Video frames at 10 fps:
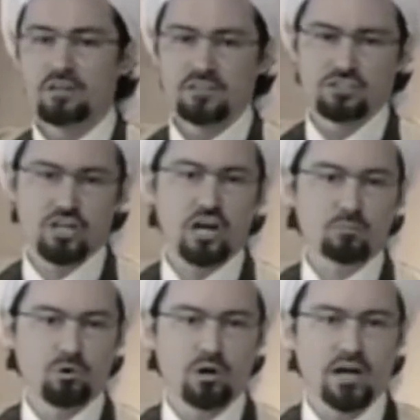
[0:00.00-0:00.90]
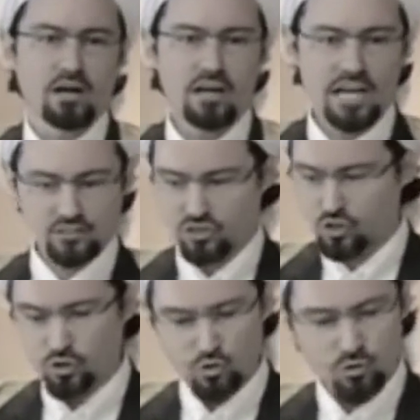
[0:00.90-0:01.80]
The jarbu' has
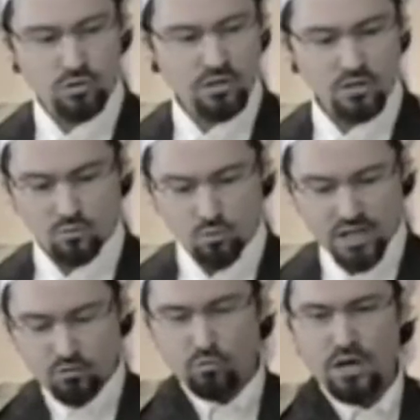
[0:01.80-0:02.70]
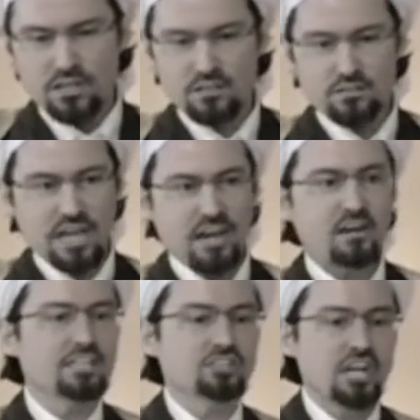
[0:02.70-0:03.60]
two, one
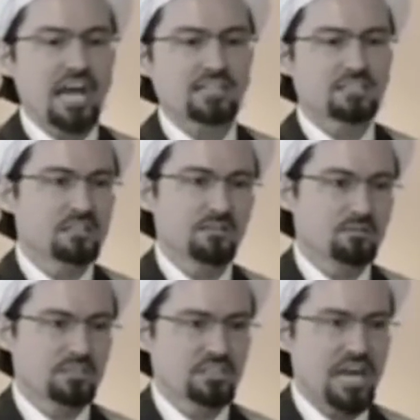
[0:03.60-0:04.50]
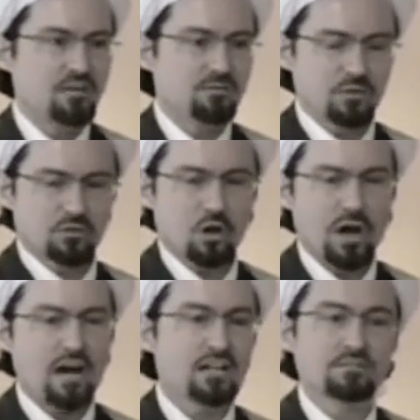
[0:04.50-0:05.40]
there, it checks. If it's safe, it'll
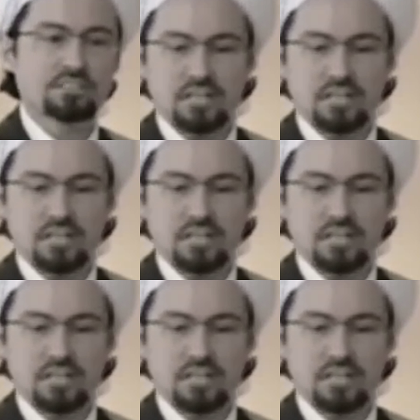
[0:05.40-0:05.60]
go out. If